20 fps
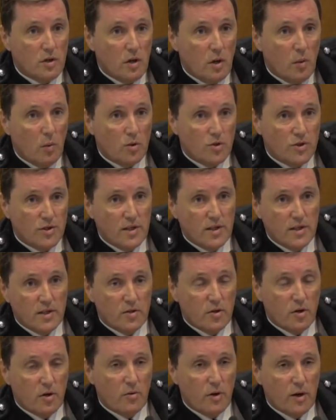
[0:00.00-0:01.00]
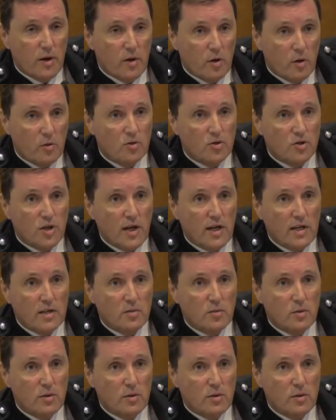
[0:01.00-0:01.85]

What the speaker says: I wasn't in direct contact